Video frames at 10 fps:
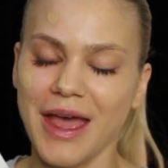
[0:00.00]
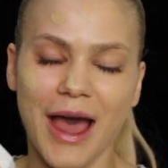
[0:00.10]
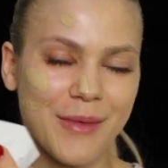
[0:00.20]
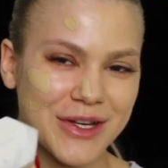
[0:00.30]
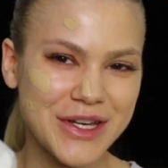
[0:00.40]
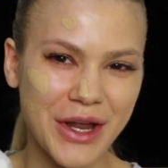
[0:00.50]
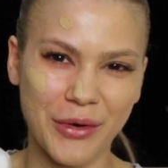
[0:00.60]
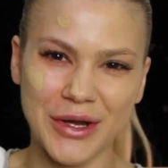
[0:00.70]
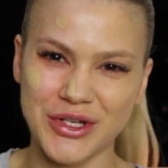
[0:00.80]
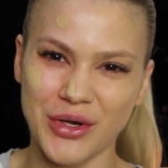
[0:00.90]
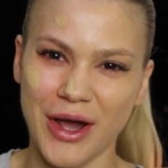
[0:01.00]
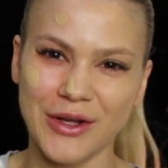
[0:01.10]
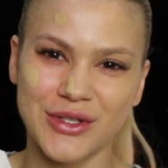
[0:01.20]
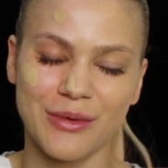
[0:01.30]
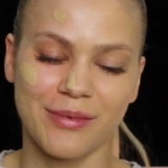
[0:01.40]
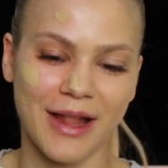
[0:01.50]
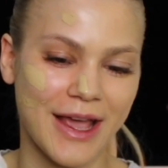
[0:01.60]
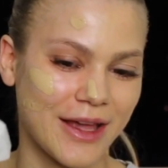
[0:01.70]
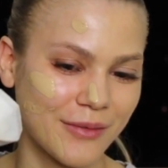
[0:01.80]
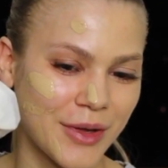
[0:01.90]
I'm actually not quite sure how to
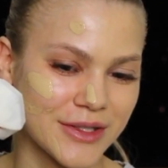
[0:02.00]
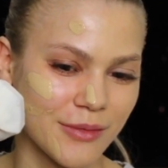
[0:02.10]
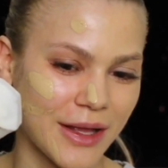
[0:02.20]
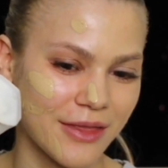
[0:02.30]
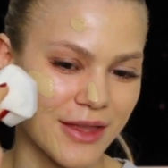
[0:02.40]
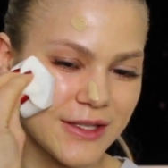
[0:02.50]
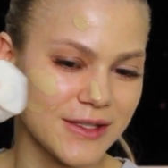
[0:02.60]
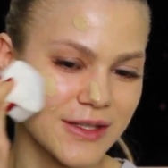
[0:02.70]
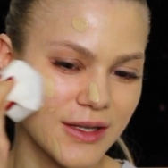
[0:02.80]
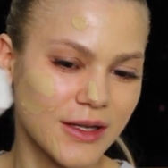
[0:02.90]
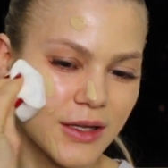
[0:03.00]
apply it because I'm like this.